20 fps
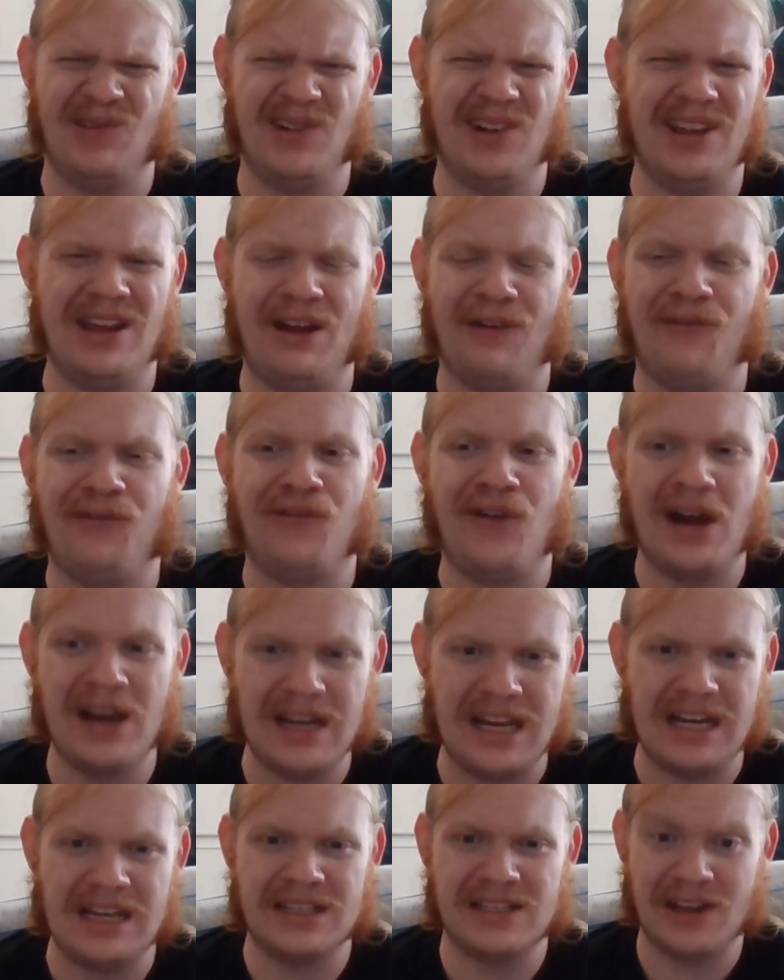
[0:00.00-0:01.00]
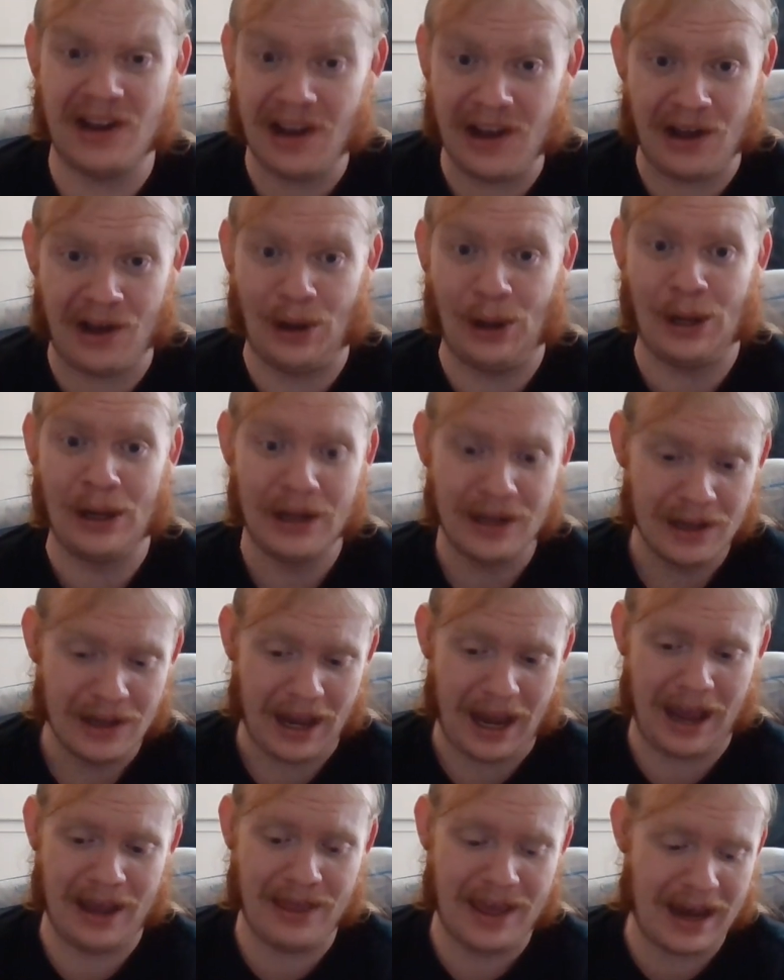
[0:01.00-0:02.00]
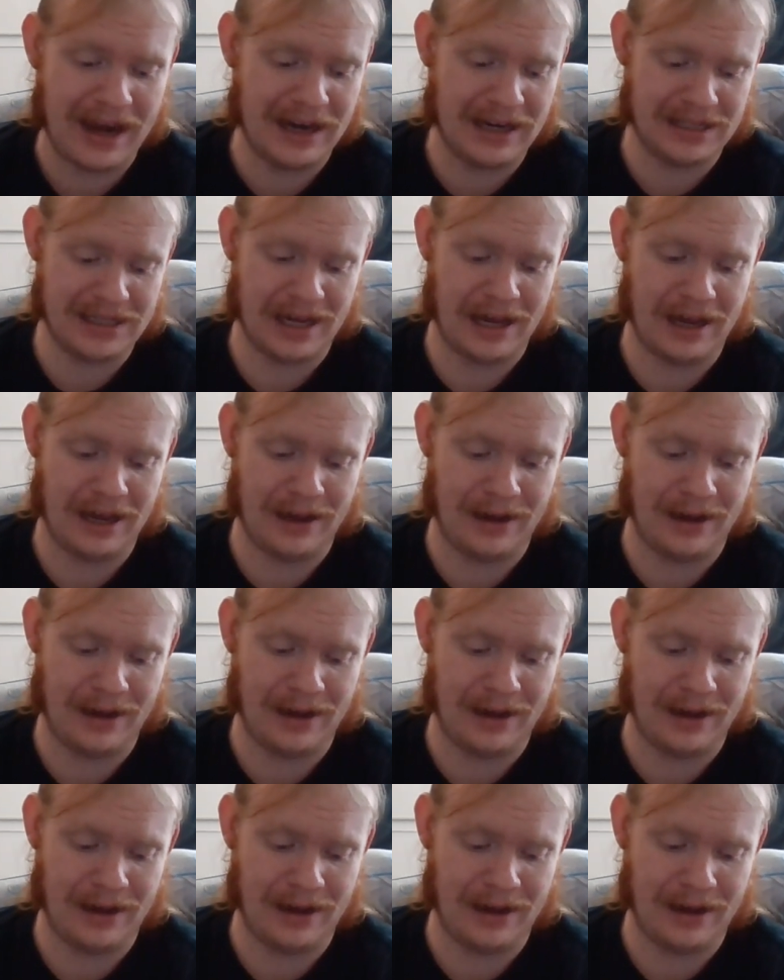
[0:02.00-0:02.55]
really a funky song, and that is